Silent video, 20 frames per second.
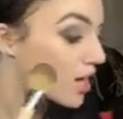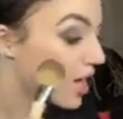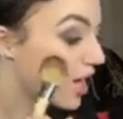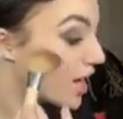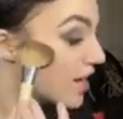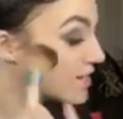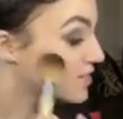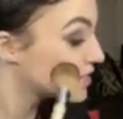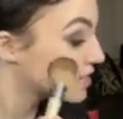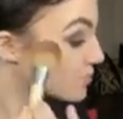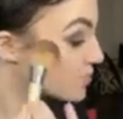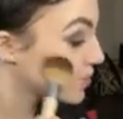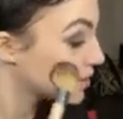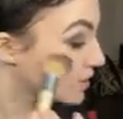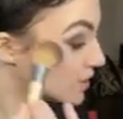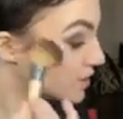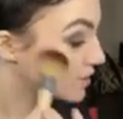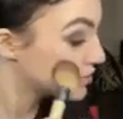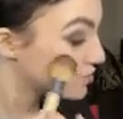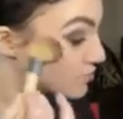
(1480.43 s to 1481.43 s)
I
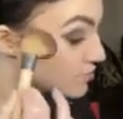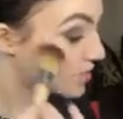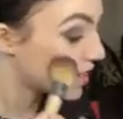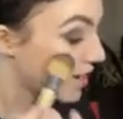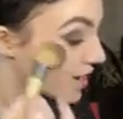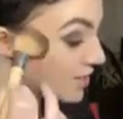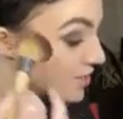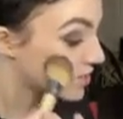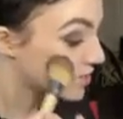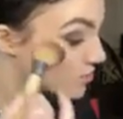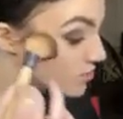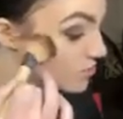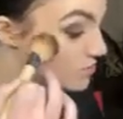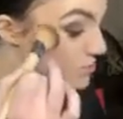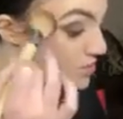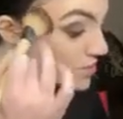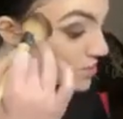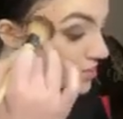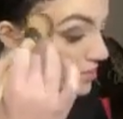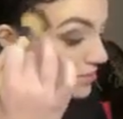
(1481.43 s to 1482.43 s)
typically do not use
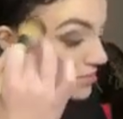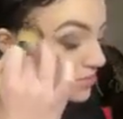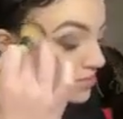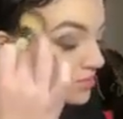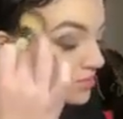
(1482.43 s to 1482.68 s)
it.